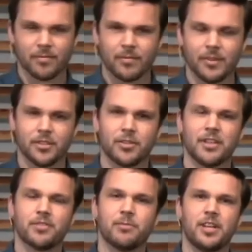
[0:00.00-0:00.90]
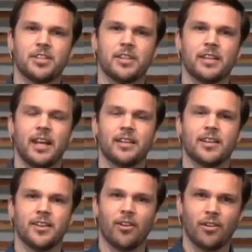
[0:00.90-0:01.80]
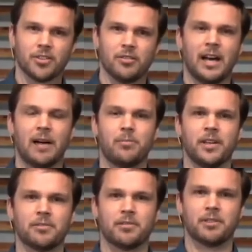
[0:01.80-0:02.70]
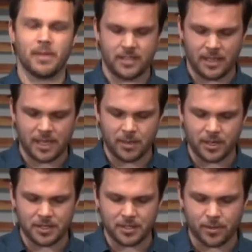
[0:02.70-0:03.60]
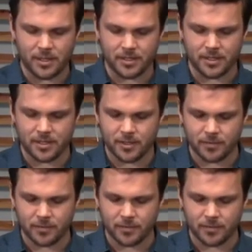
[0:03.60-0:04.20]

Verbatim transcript: This transformation that can also happen as we spend time in God's presence.